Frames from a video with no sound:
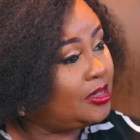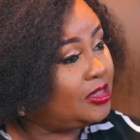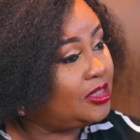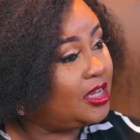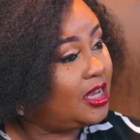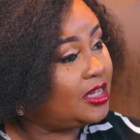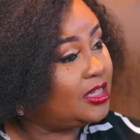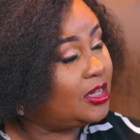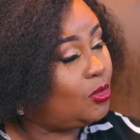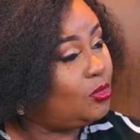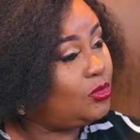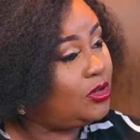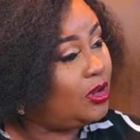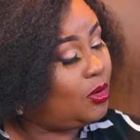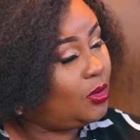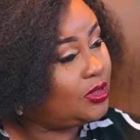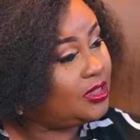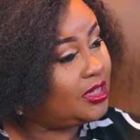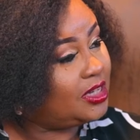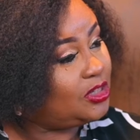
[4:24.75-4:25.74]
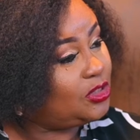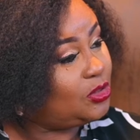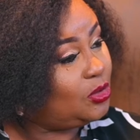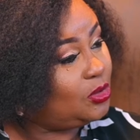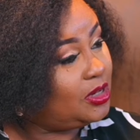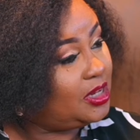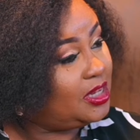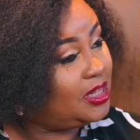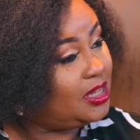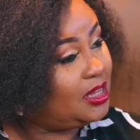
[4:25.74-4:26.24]
See, I told you a
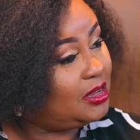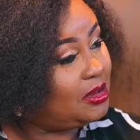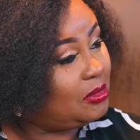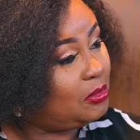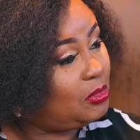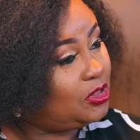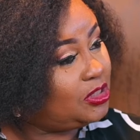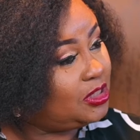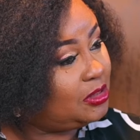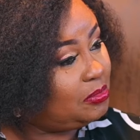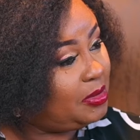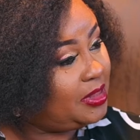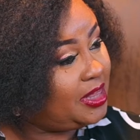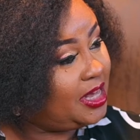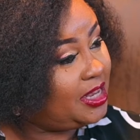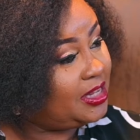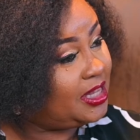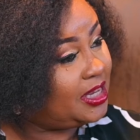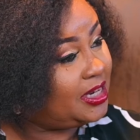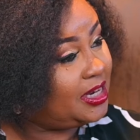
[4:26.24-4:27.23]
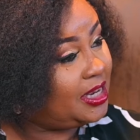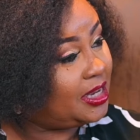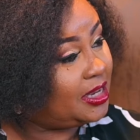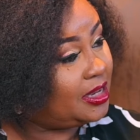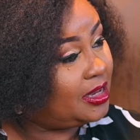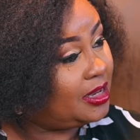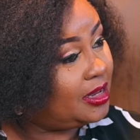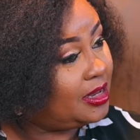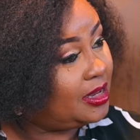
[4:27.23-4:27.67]
journey in the... Will she be there in the day?